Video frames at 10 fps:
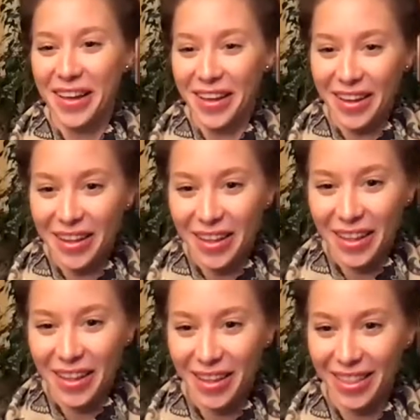Yeah.
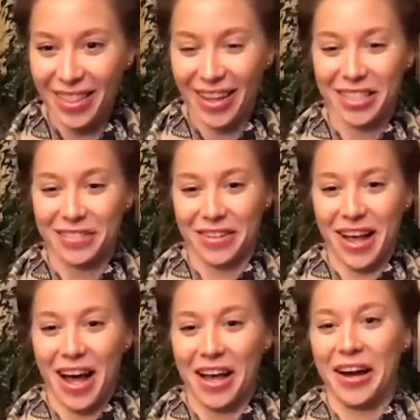Thanks for
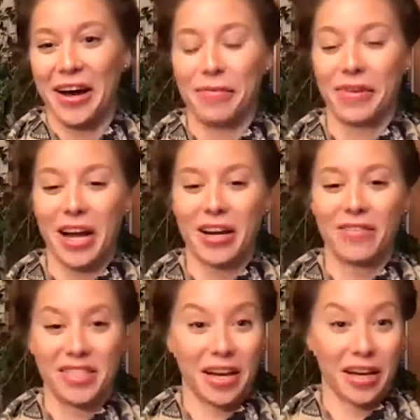that. Kind of
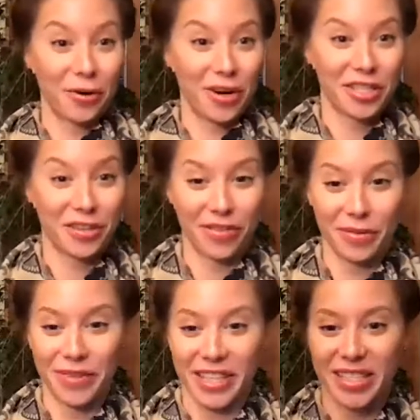a second question
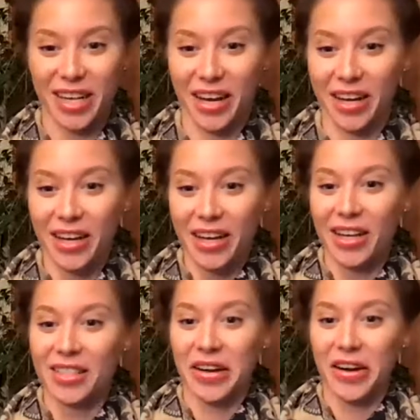from Lisa.
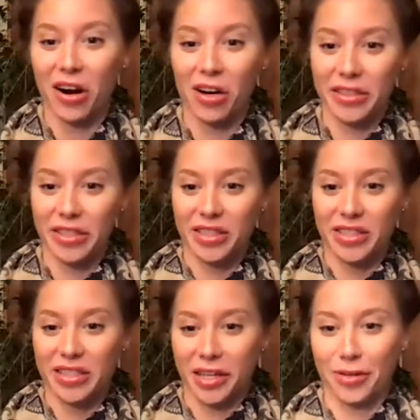Is it hard to
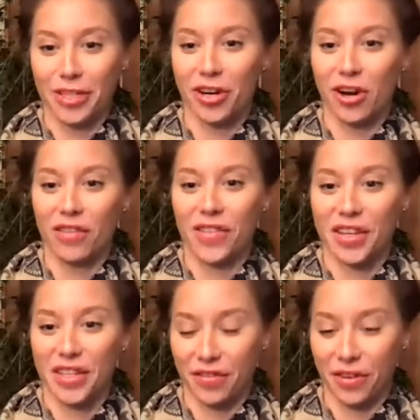distinguish all of the
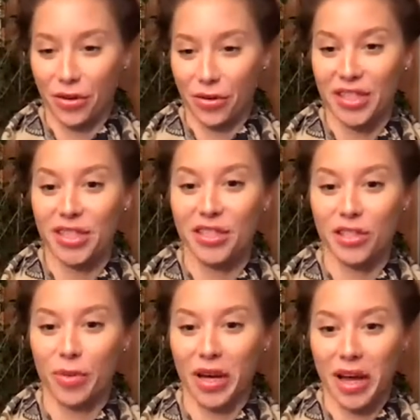different noises
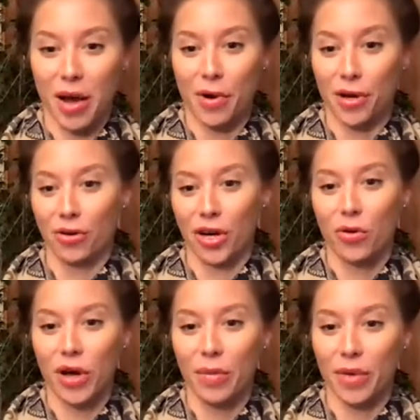you pick up on your
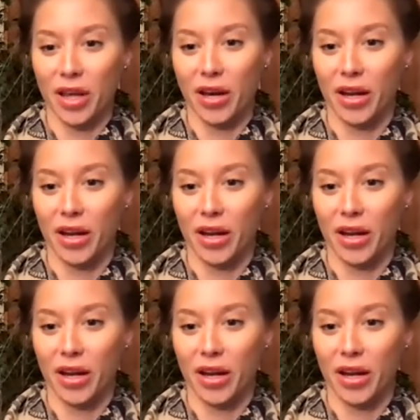equipment?